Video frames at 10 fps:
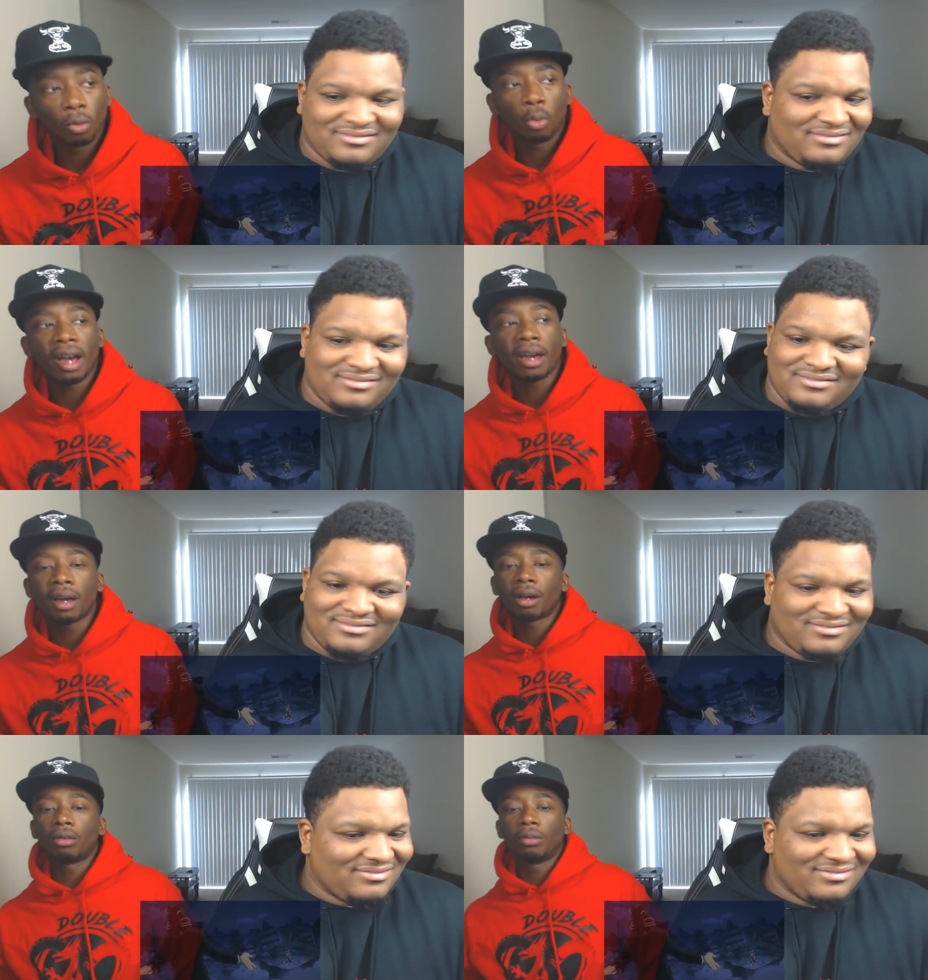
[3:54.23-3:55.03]

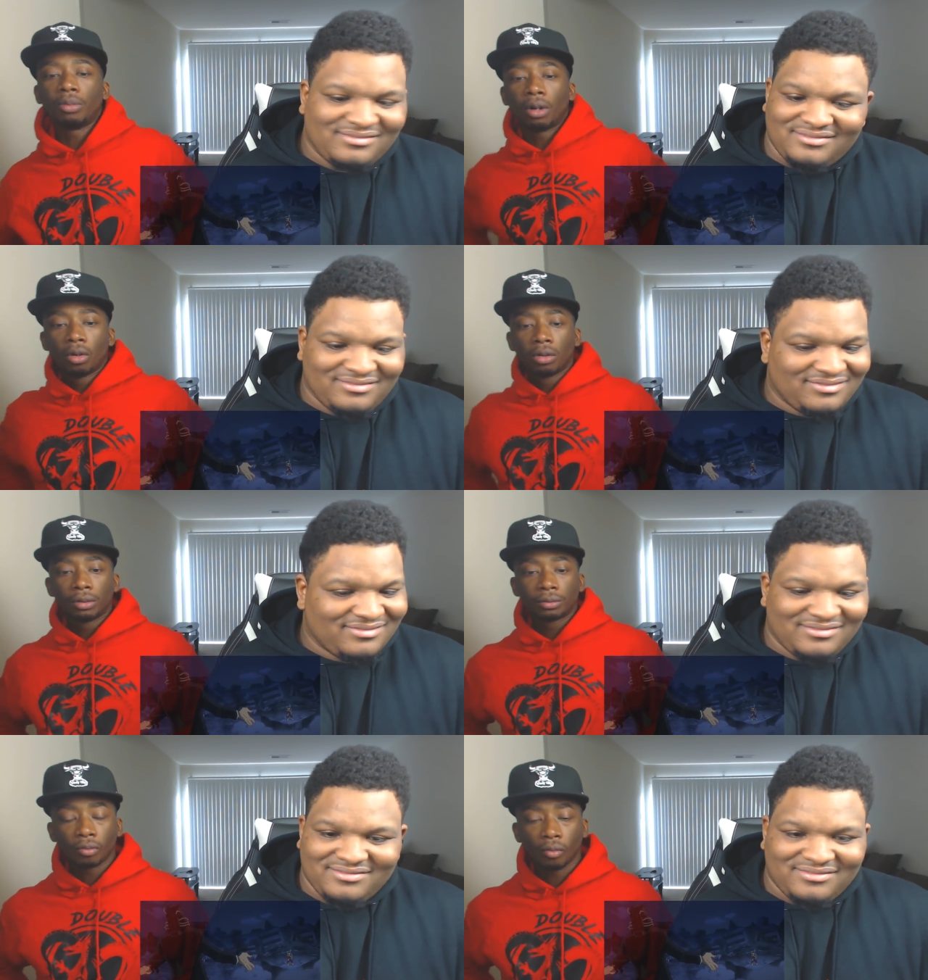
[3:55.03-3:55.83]
Speaker 1: Wow, bro.
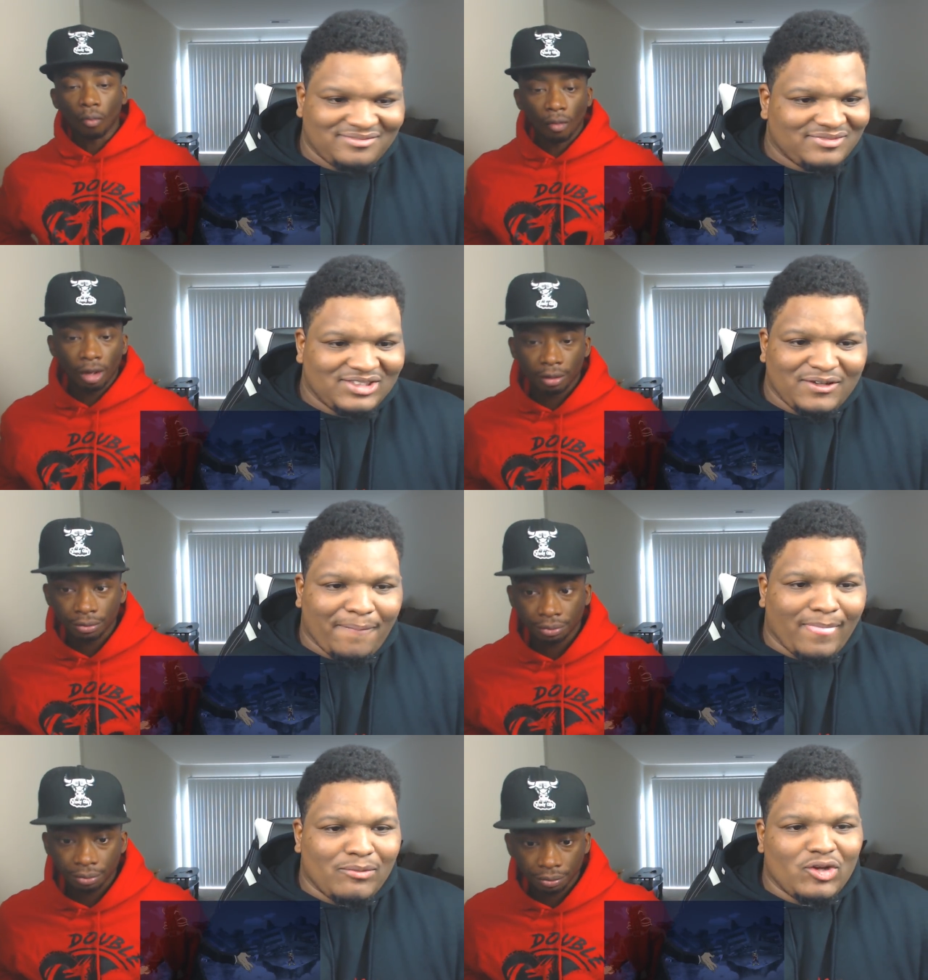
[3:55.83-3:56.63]

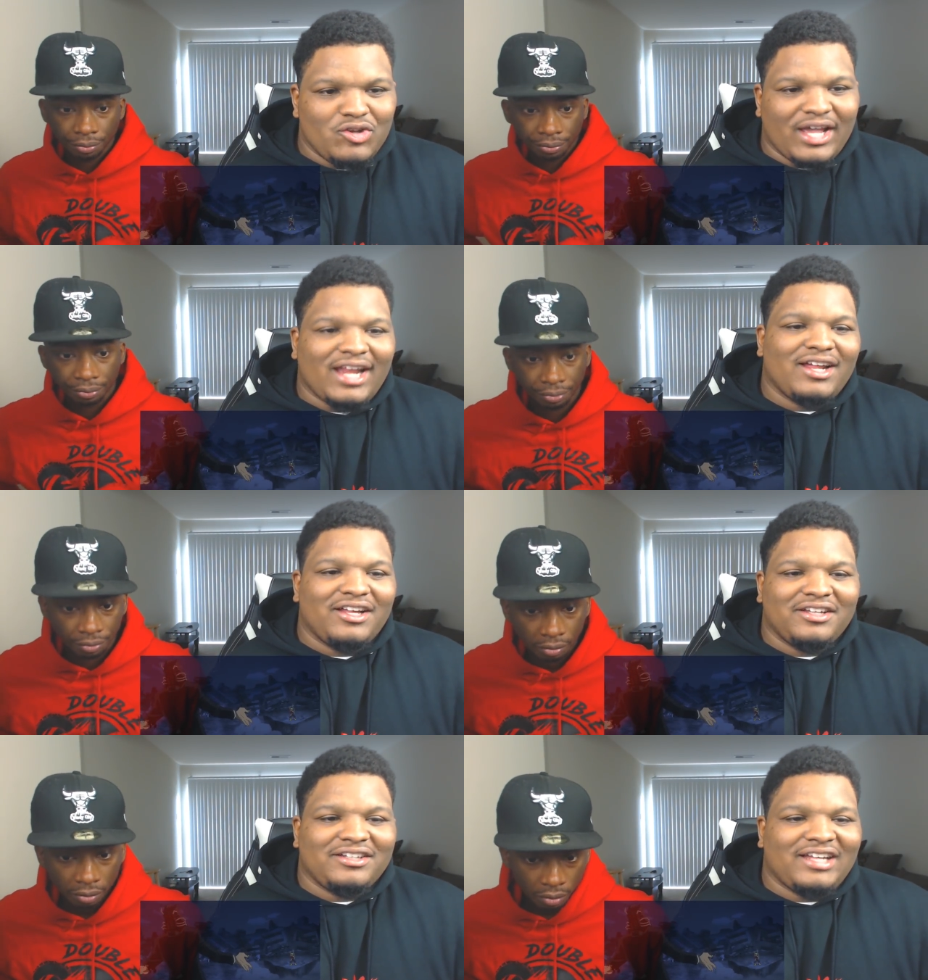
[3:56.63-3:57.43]
Boy, you got
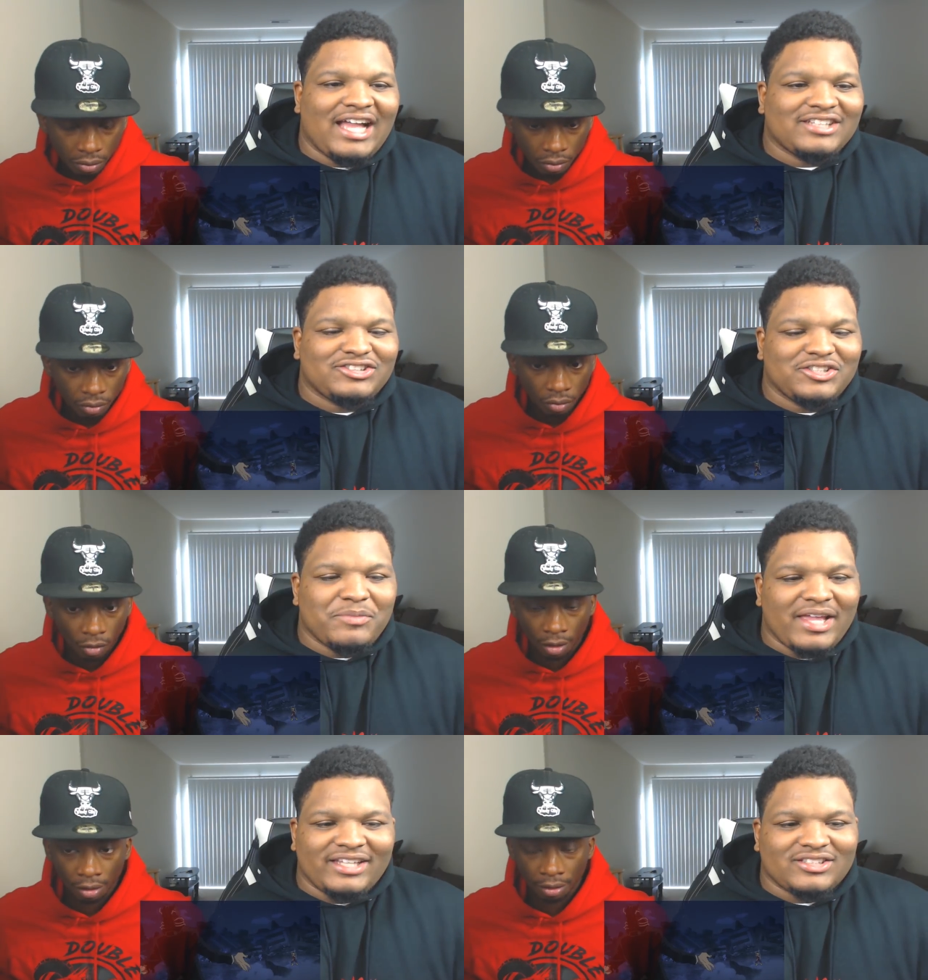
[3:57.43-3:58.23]
a oxygen
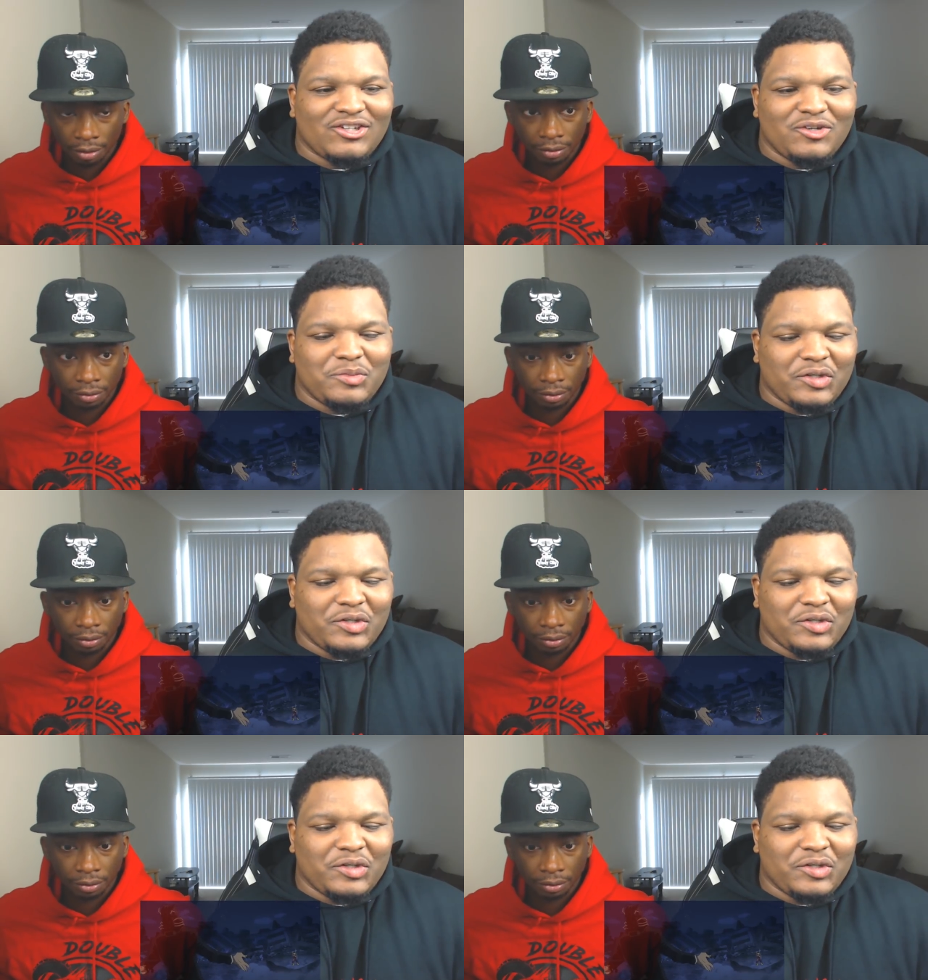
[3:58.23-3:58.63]
mask on, boy.